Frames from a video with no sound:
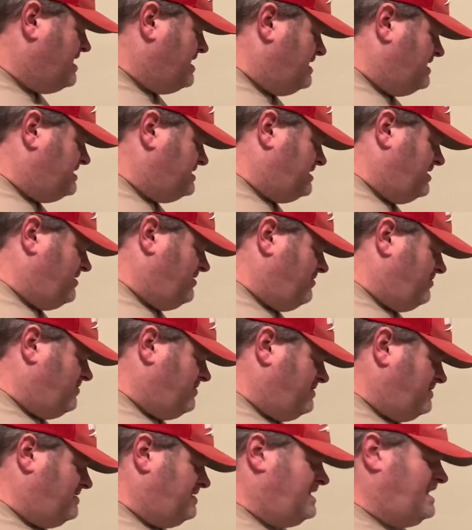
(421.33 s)
So
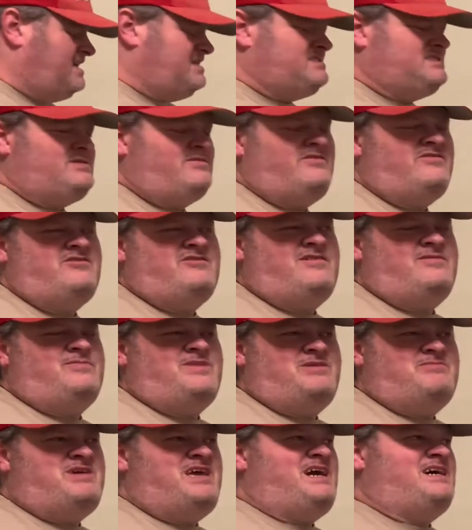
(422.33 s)
that some of you may
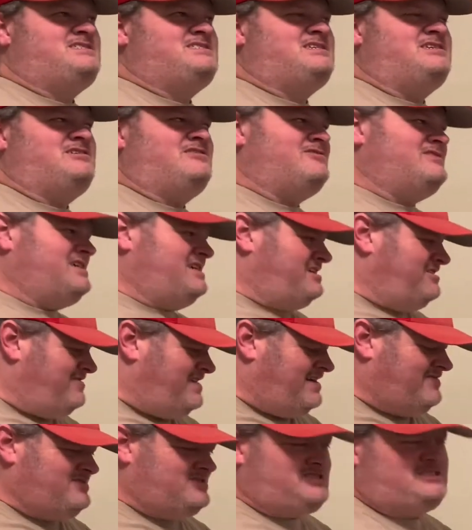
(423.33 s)
be asking, okay, you
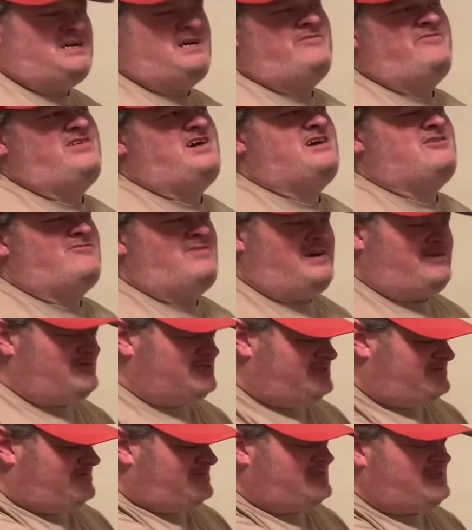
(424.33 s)
have the shop vac, why would you
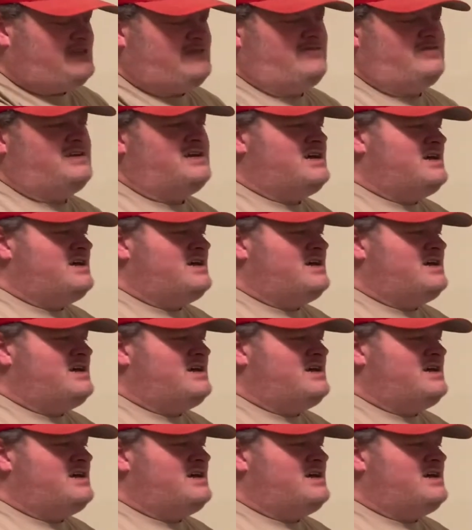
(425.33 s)
want the other one?